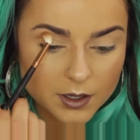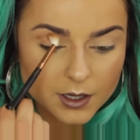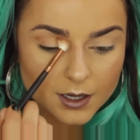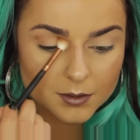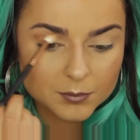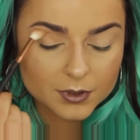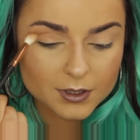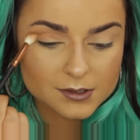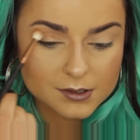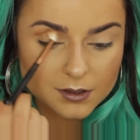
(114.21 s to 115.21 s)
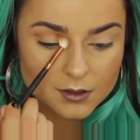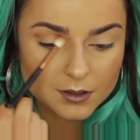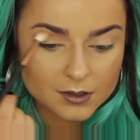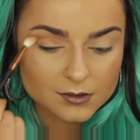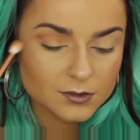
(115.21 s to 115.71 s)
And I'm placing
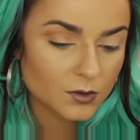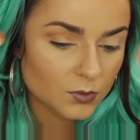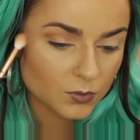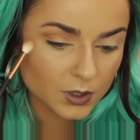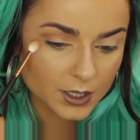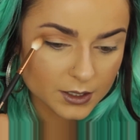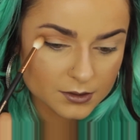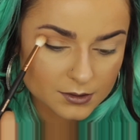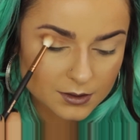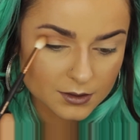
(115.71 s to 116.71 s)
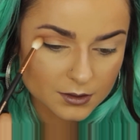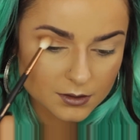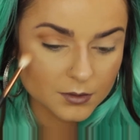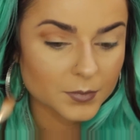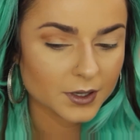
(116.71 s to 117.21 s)
this right
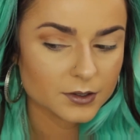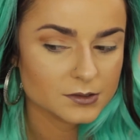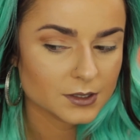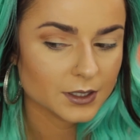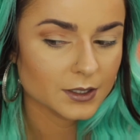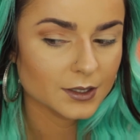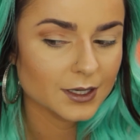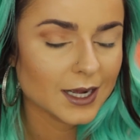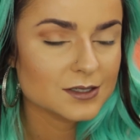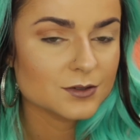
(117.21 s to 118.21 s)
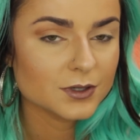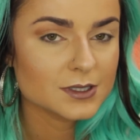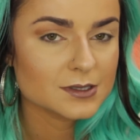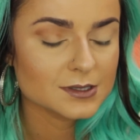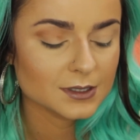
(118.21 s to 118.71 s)
in my crease area. And as you
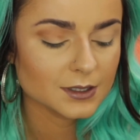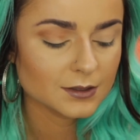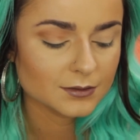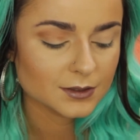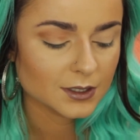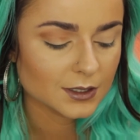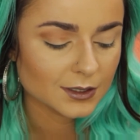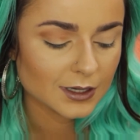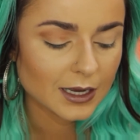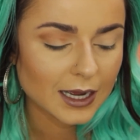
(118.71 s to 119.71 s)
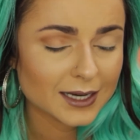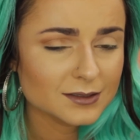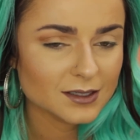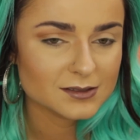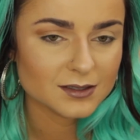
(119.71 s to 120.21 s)
can see, I
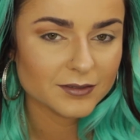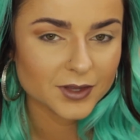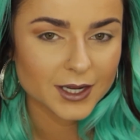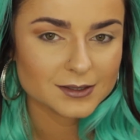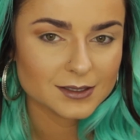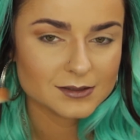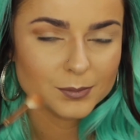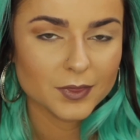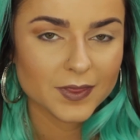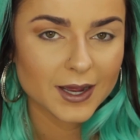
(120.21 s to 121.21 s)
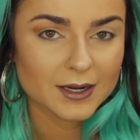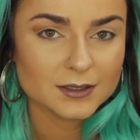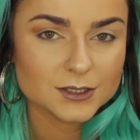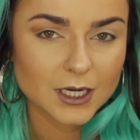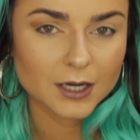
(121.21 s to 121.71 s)
dust off the excess, but
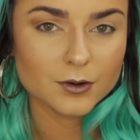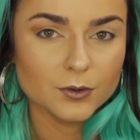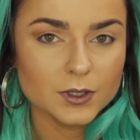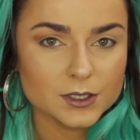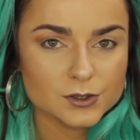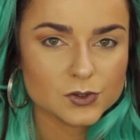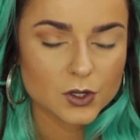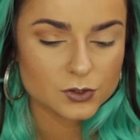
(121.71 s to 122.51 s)
that shadow is